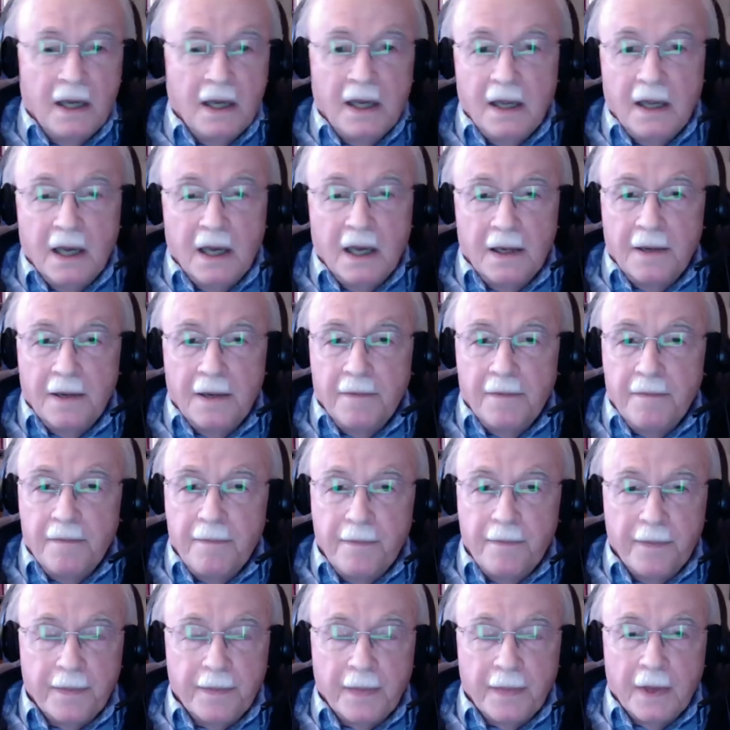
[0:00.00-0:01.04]
um,
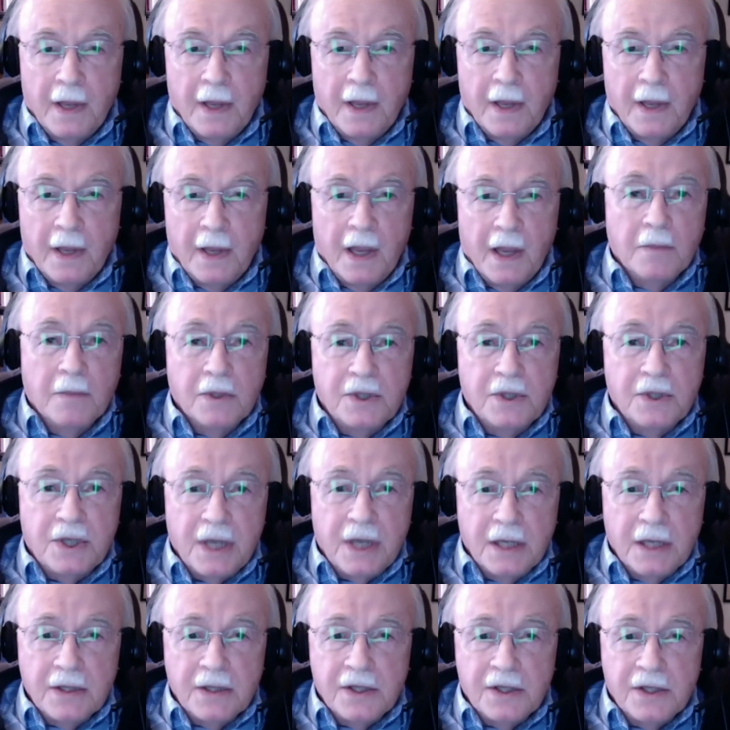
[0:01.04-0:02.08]

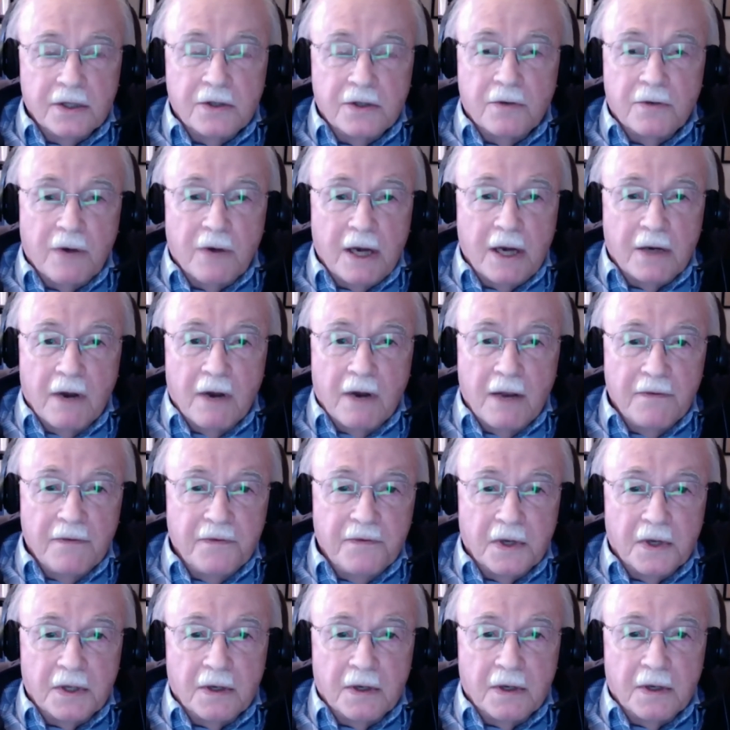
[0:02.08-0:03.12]
al-Mustansir's
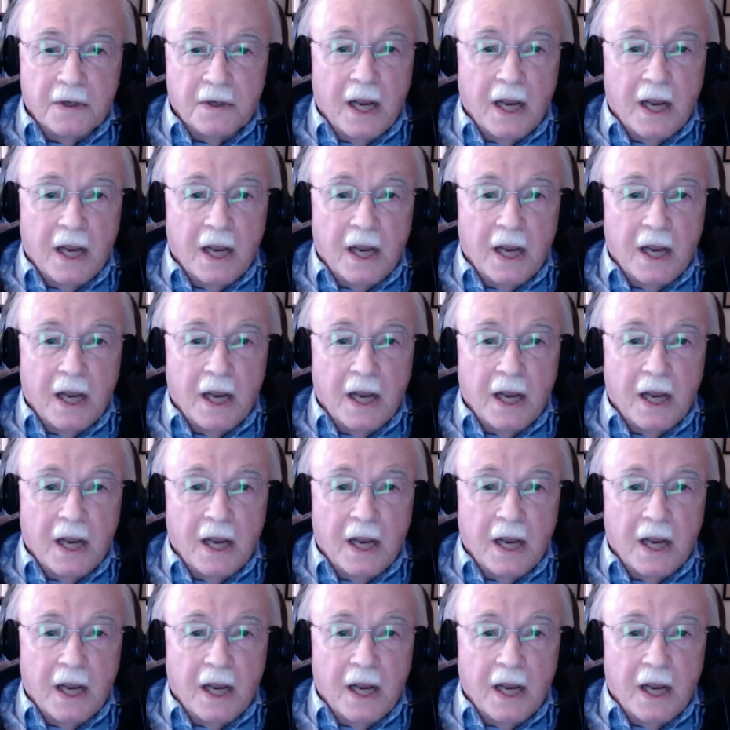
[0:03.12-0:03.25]
great-grandfather